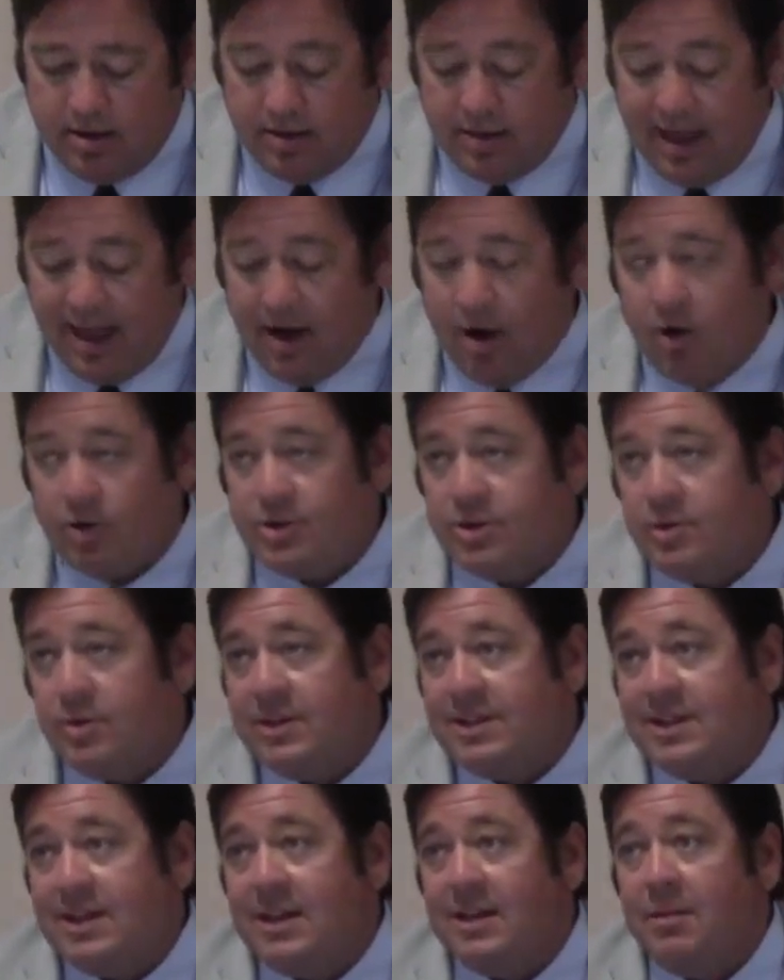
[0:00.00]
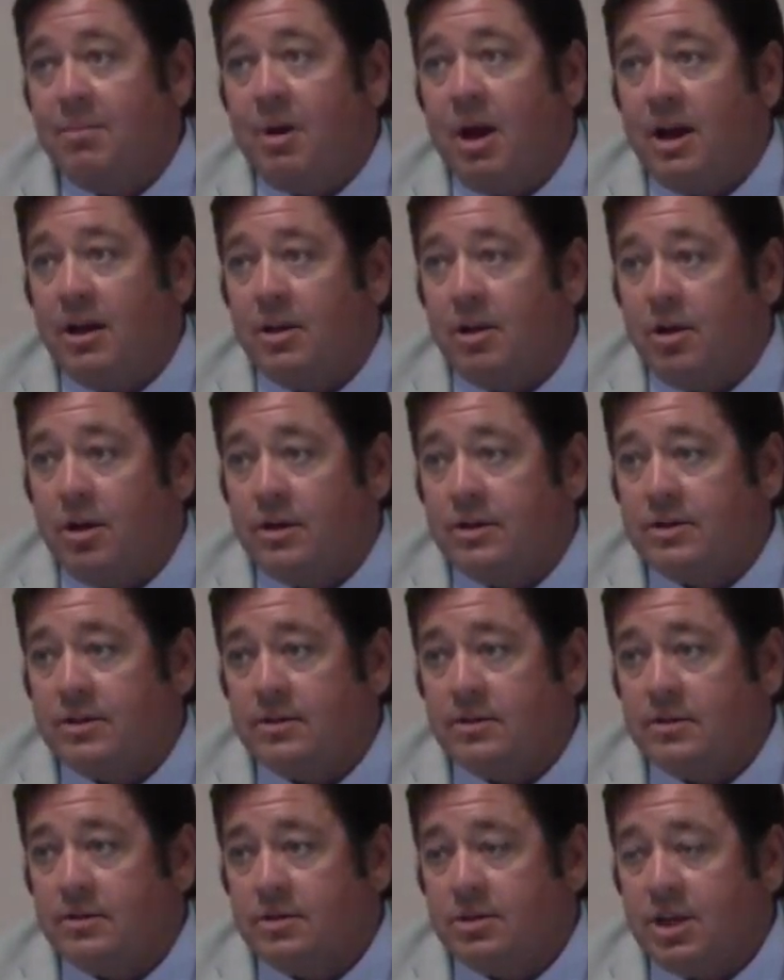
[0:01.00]
That also isn't in the bylaws,
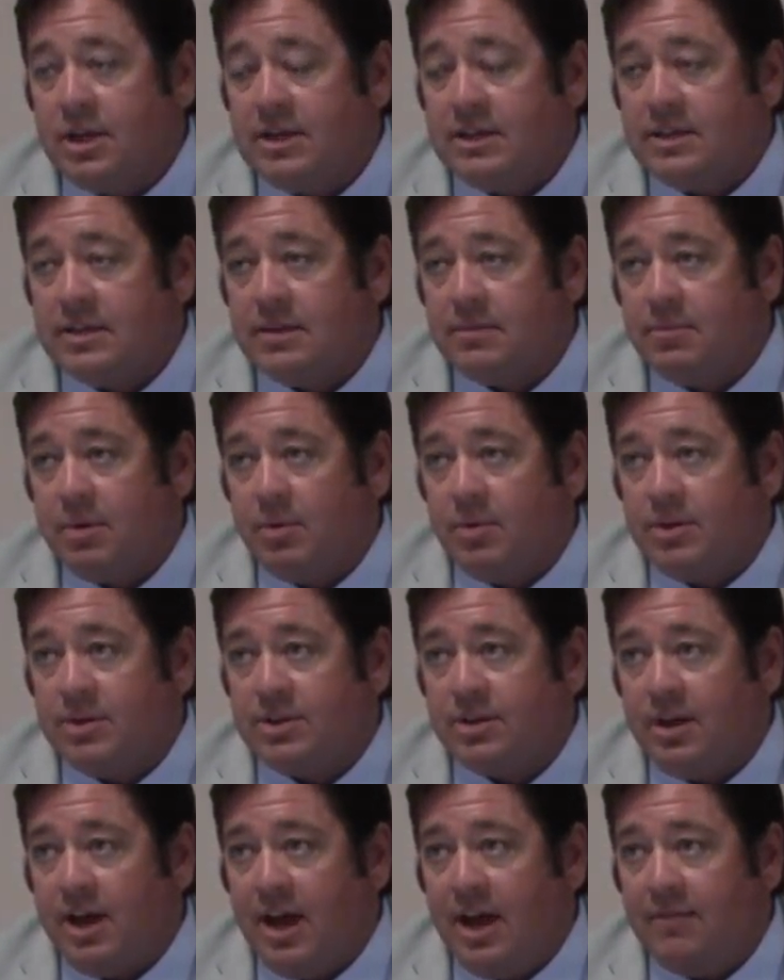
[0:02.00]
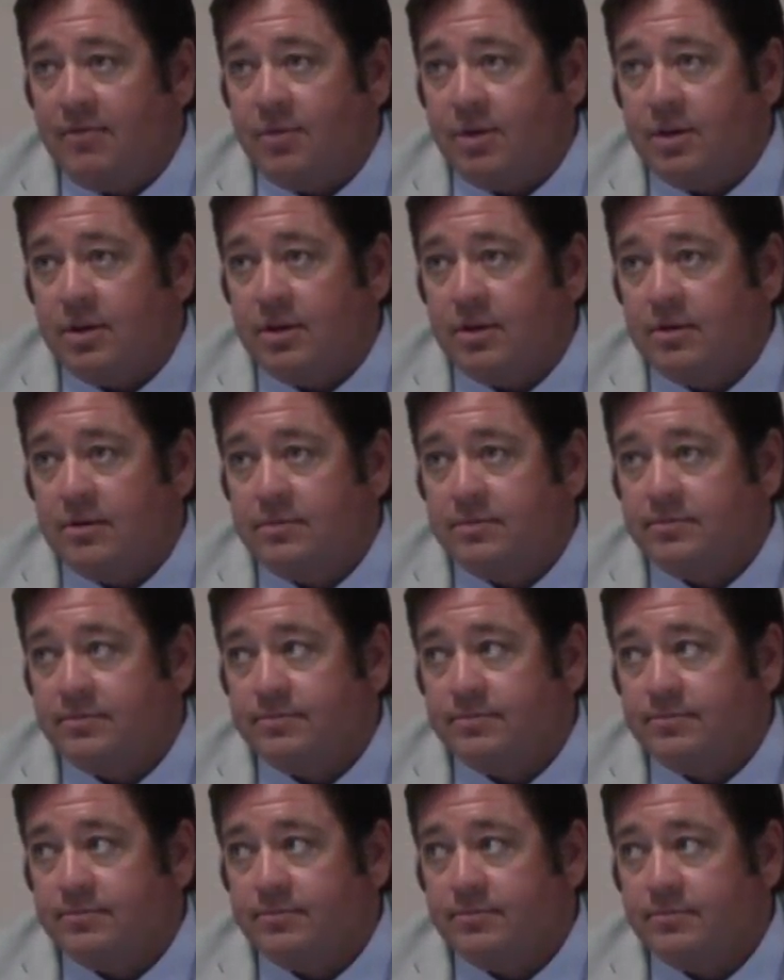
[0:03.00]
Jason, but we still have one
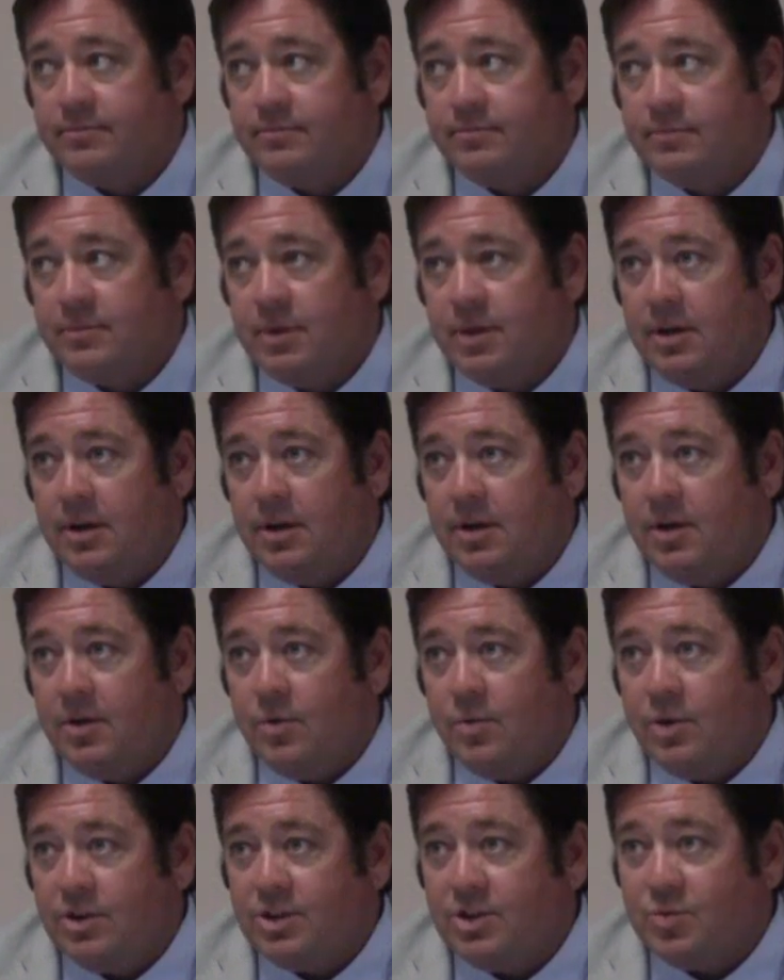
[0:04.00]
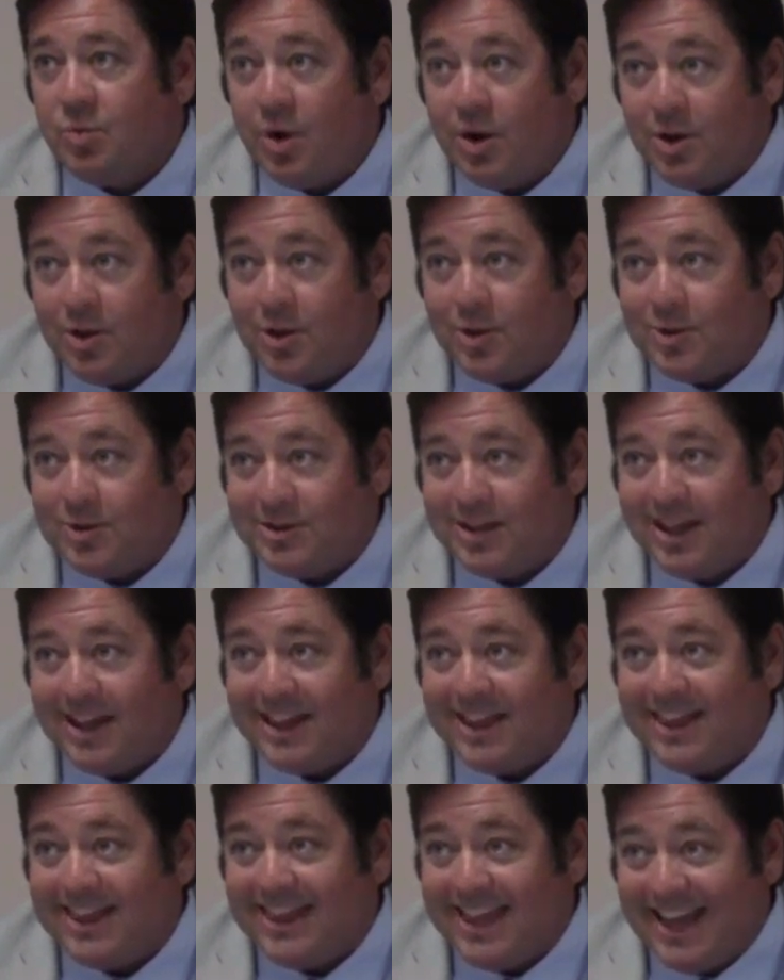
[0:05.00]
which is one of those like
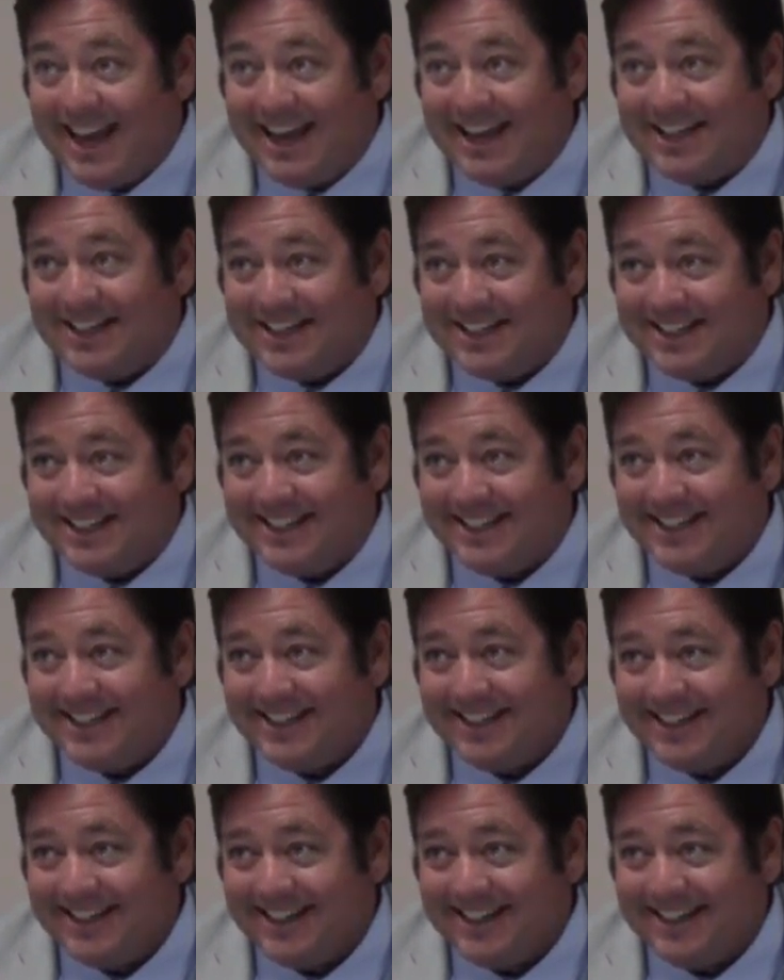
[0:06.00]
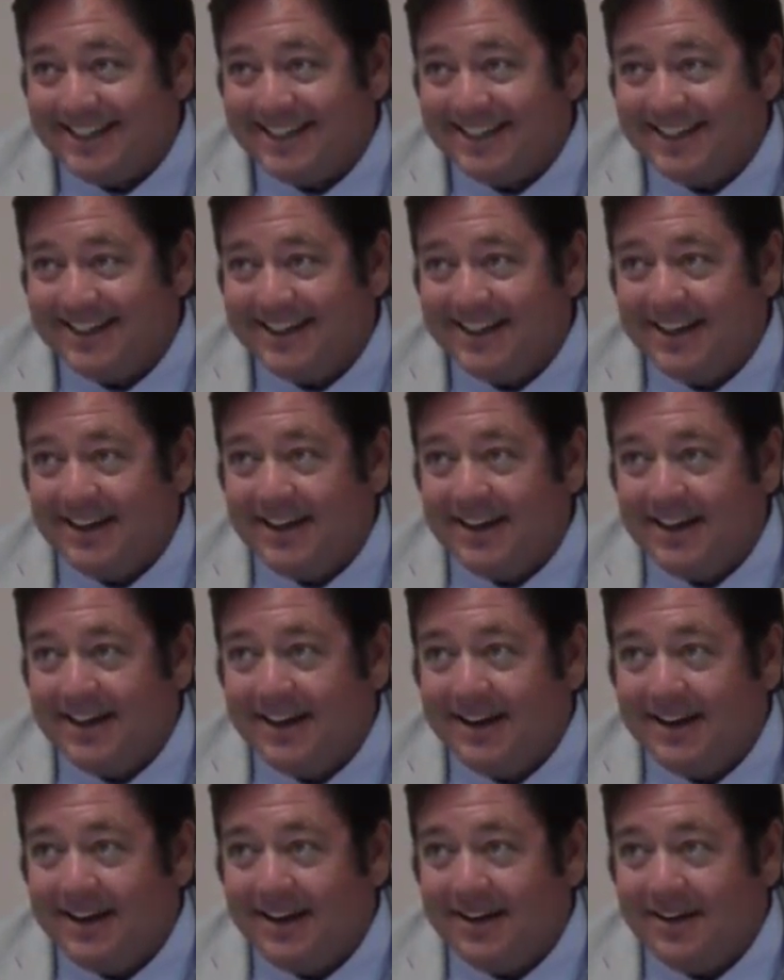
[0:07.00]
things. It should go on standing
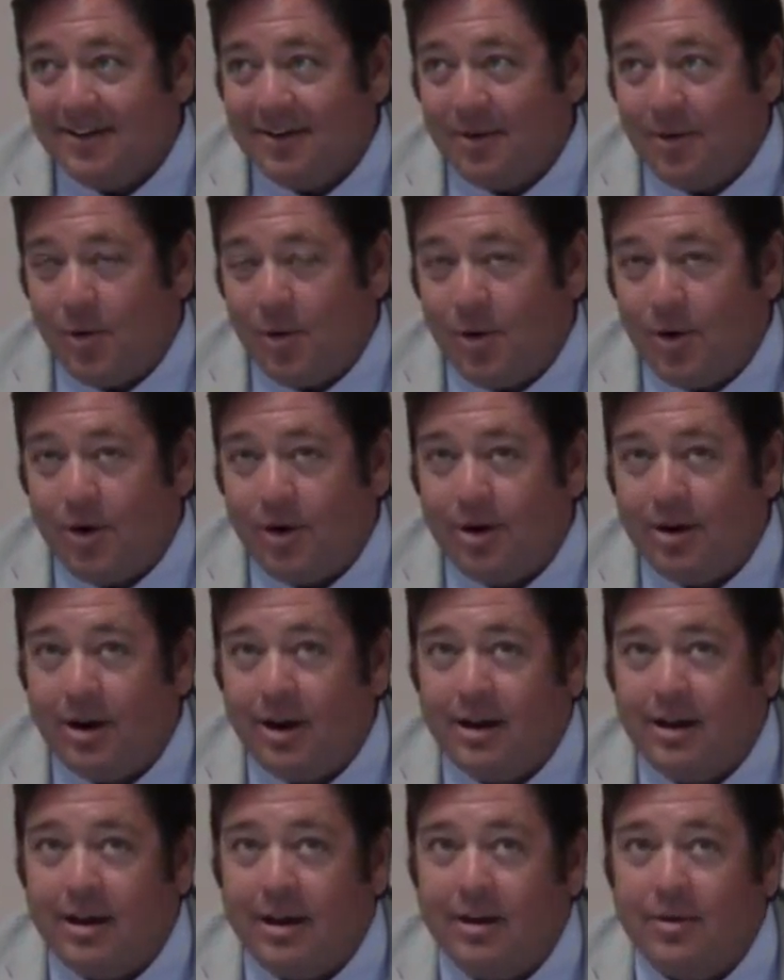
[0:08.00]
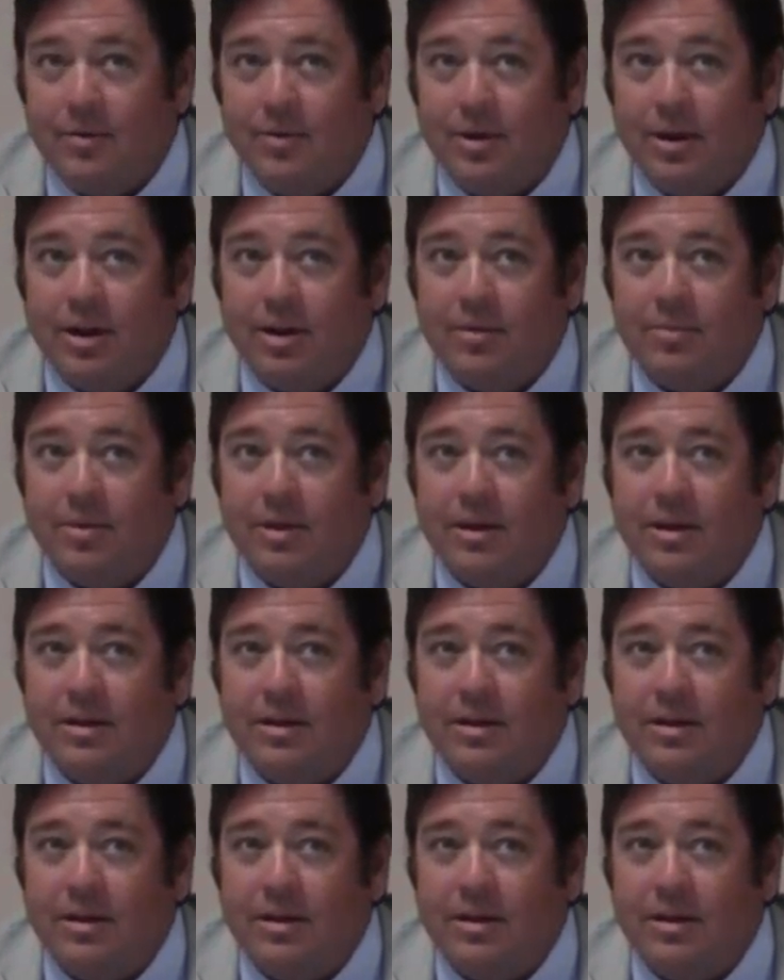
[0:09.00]
rules. Or a, it, it could be